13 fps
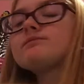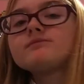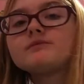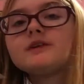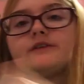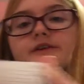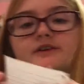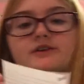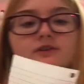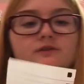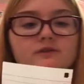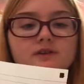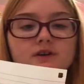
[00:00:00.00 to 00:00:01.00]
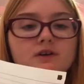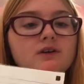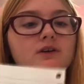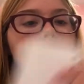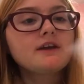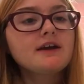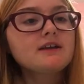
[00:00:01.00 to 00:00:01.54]
anyway, so
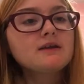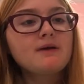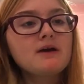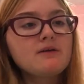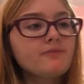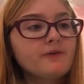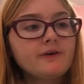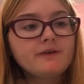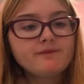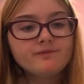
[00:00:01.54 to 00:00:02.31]
take the paper.